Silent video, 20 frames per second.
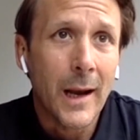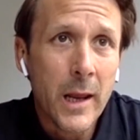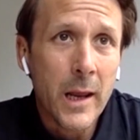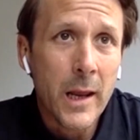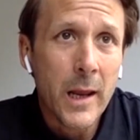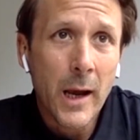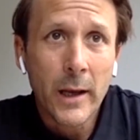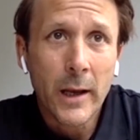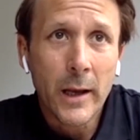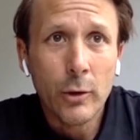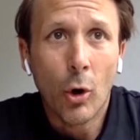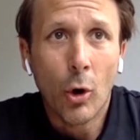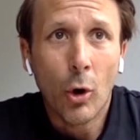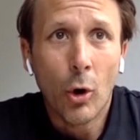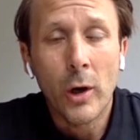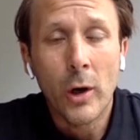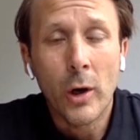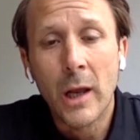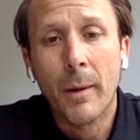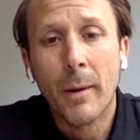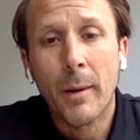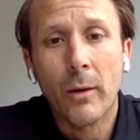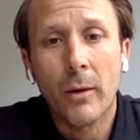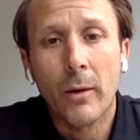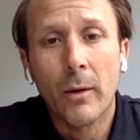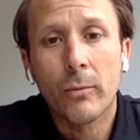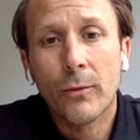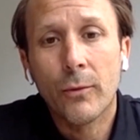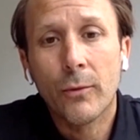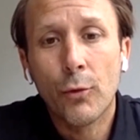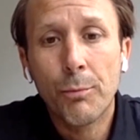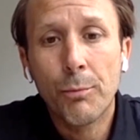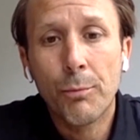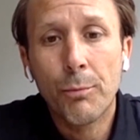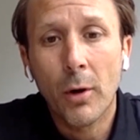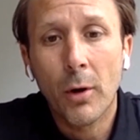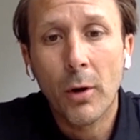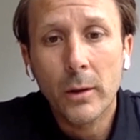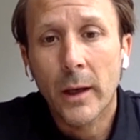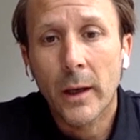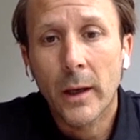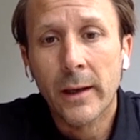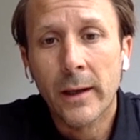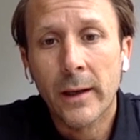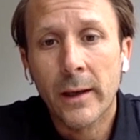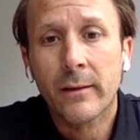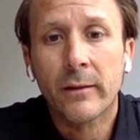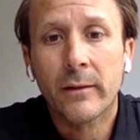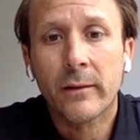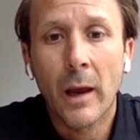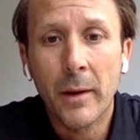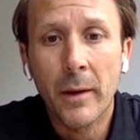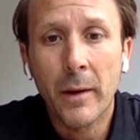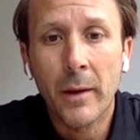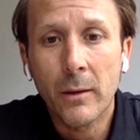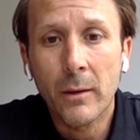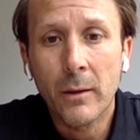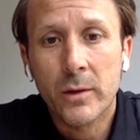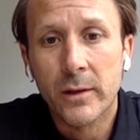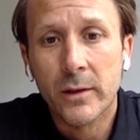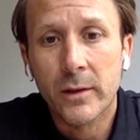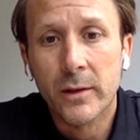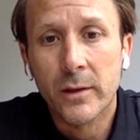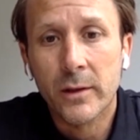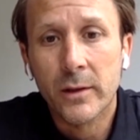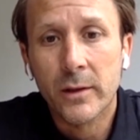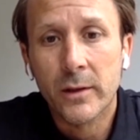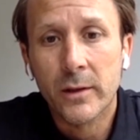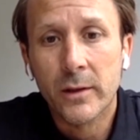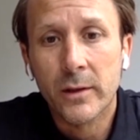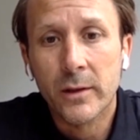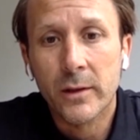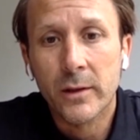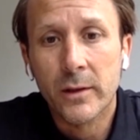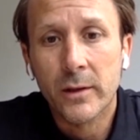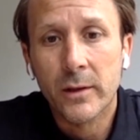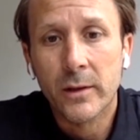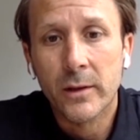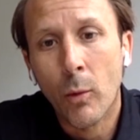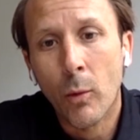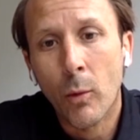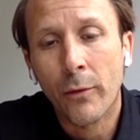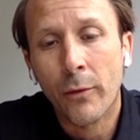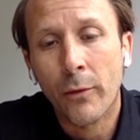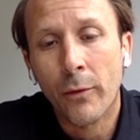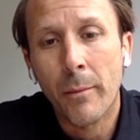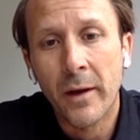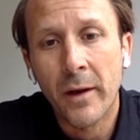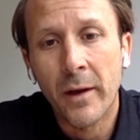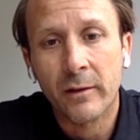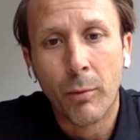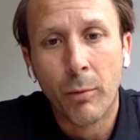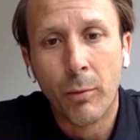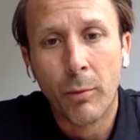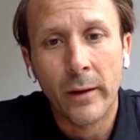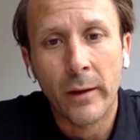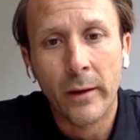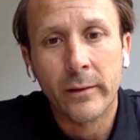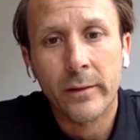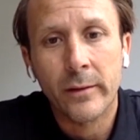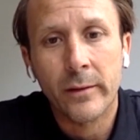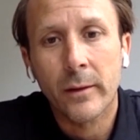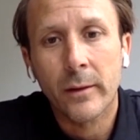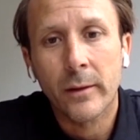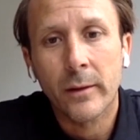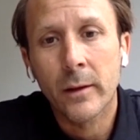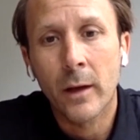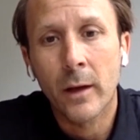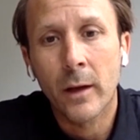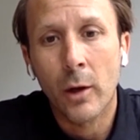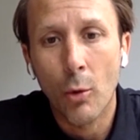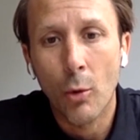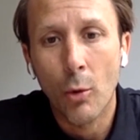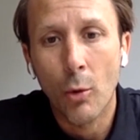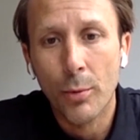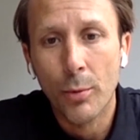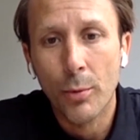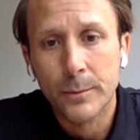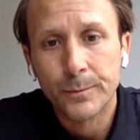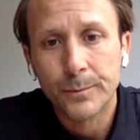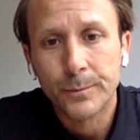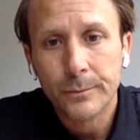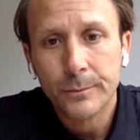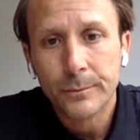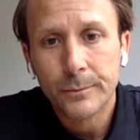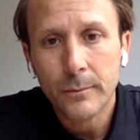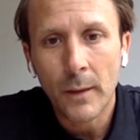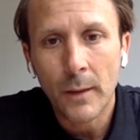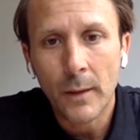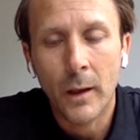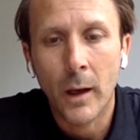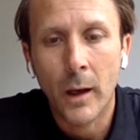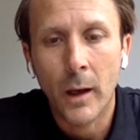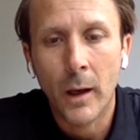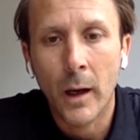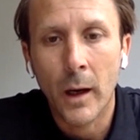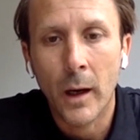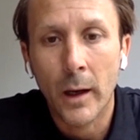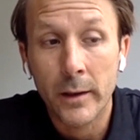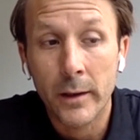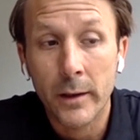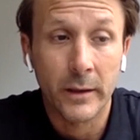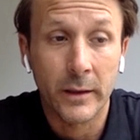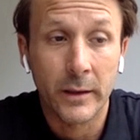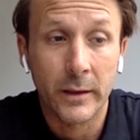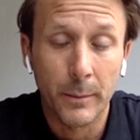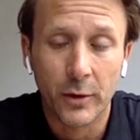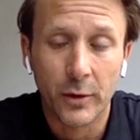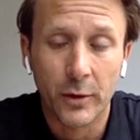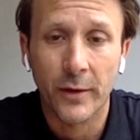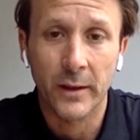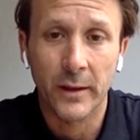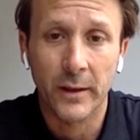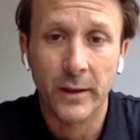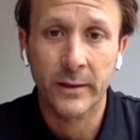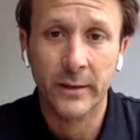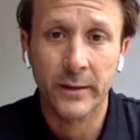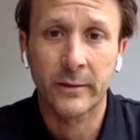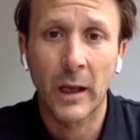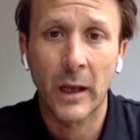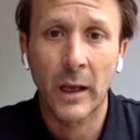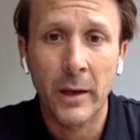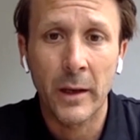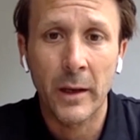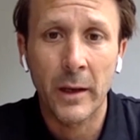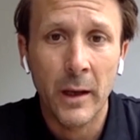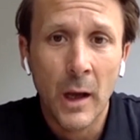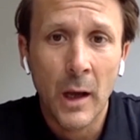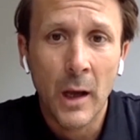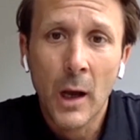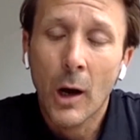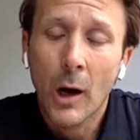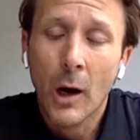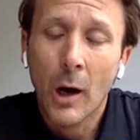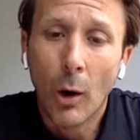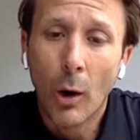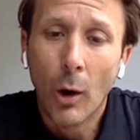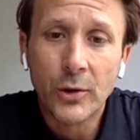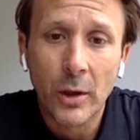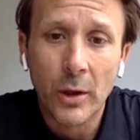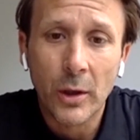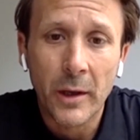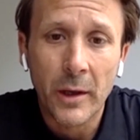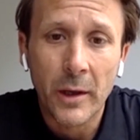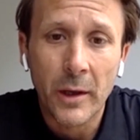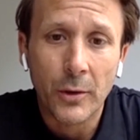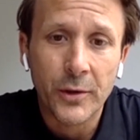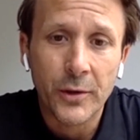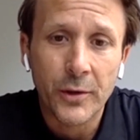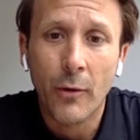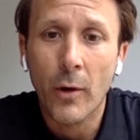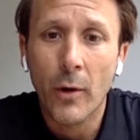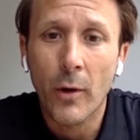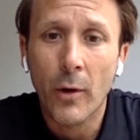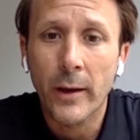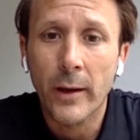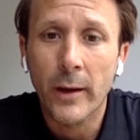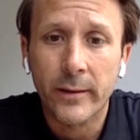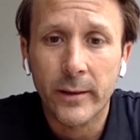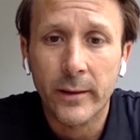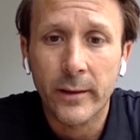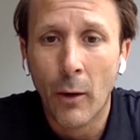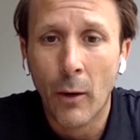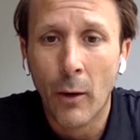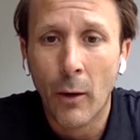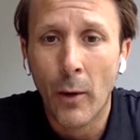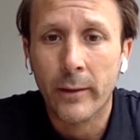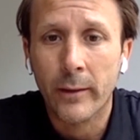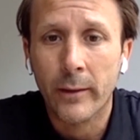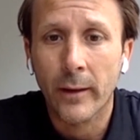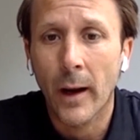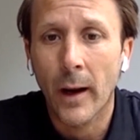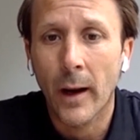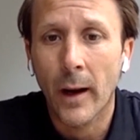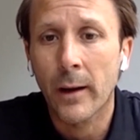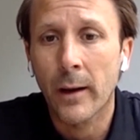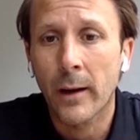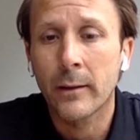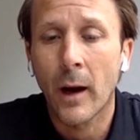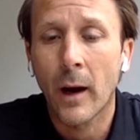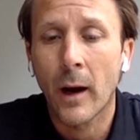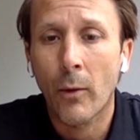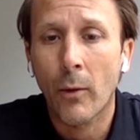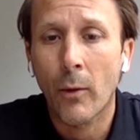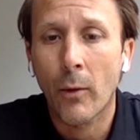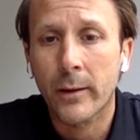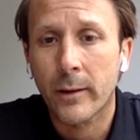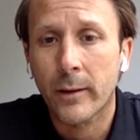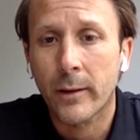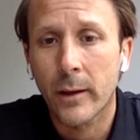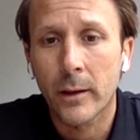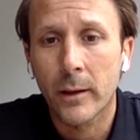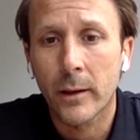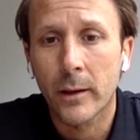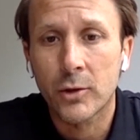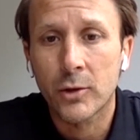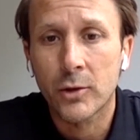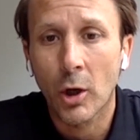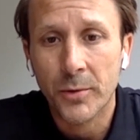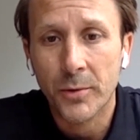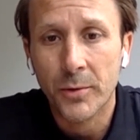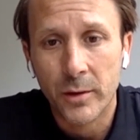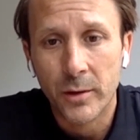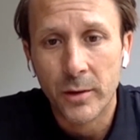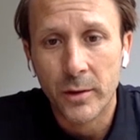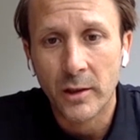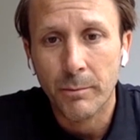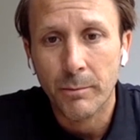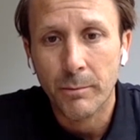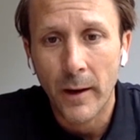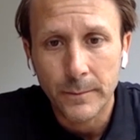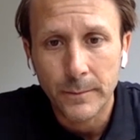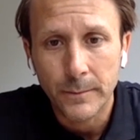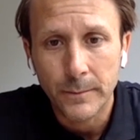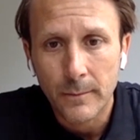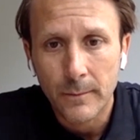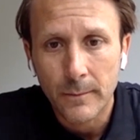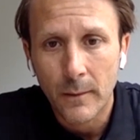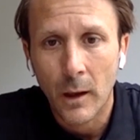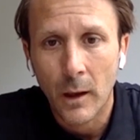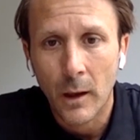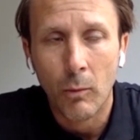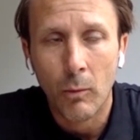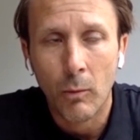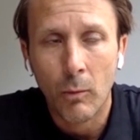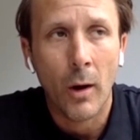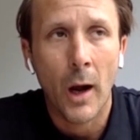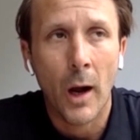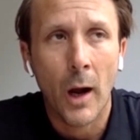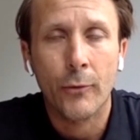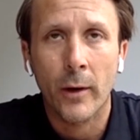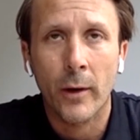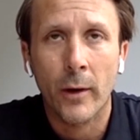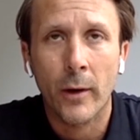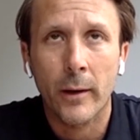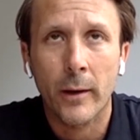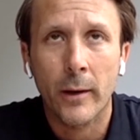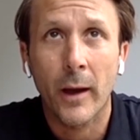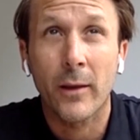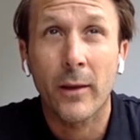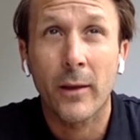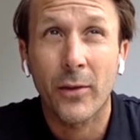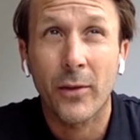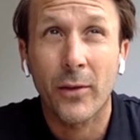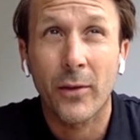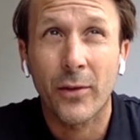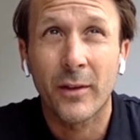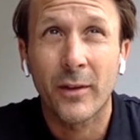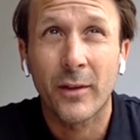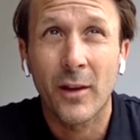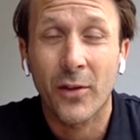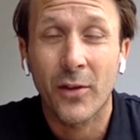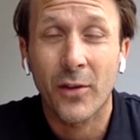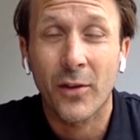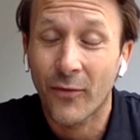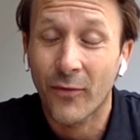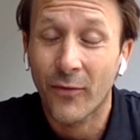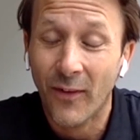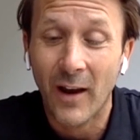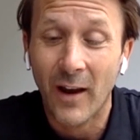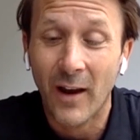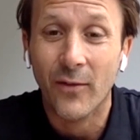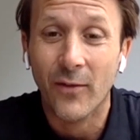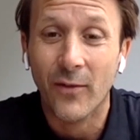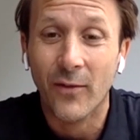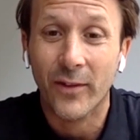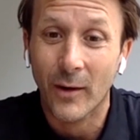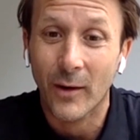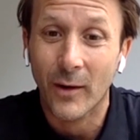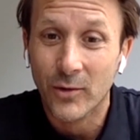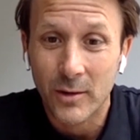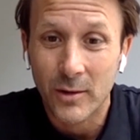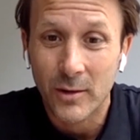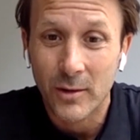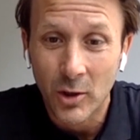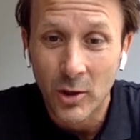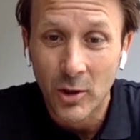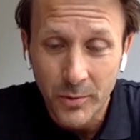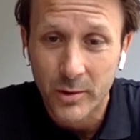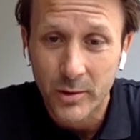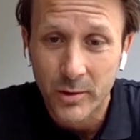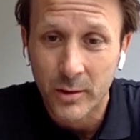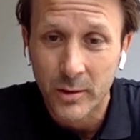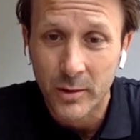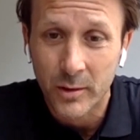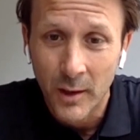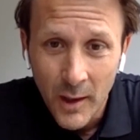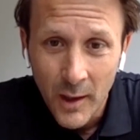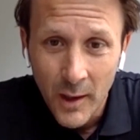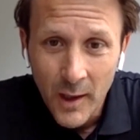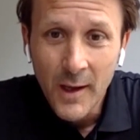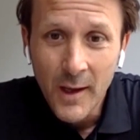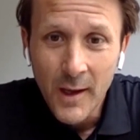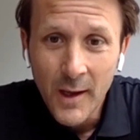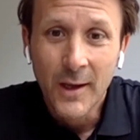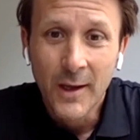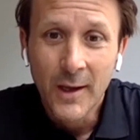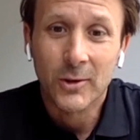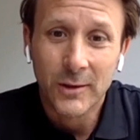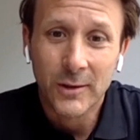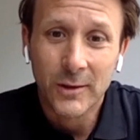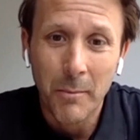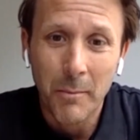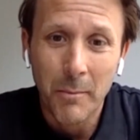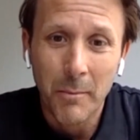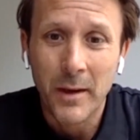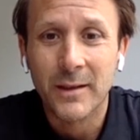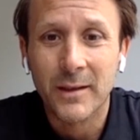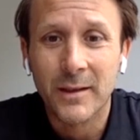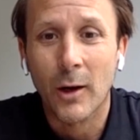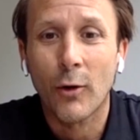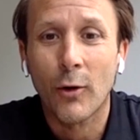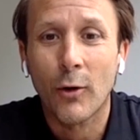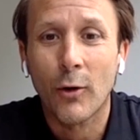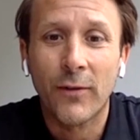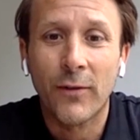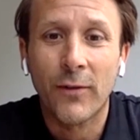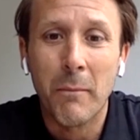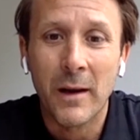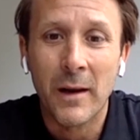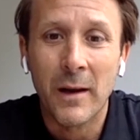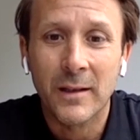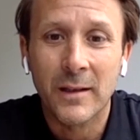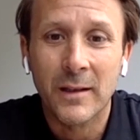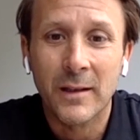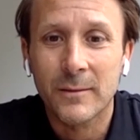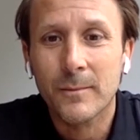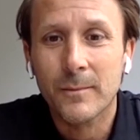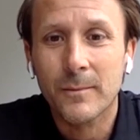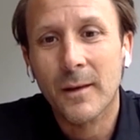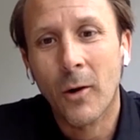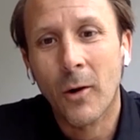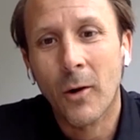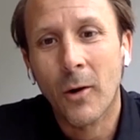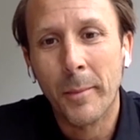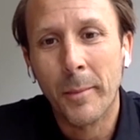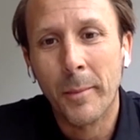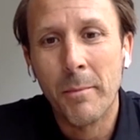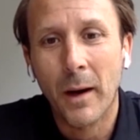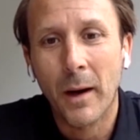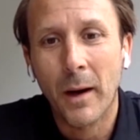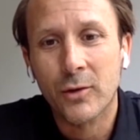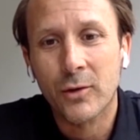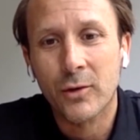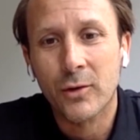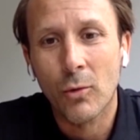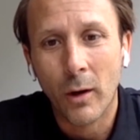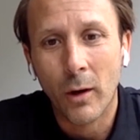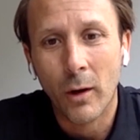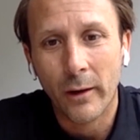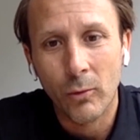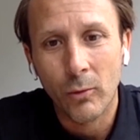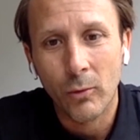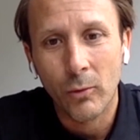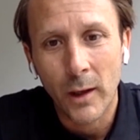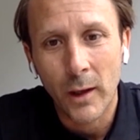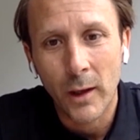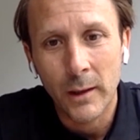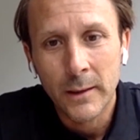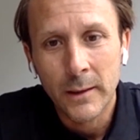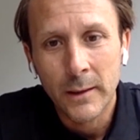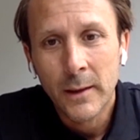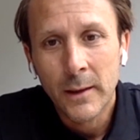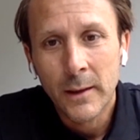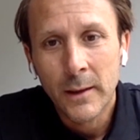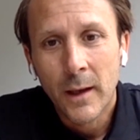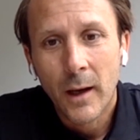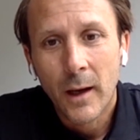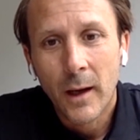LaLiga is not only about football and entertainment, which is one of the biggest brands in the globe in terms of entertainment, also because it creates direct and indirect jobs in Spain, around 185,000 jobs. So that means a lot of families want to be back to work as well.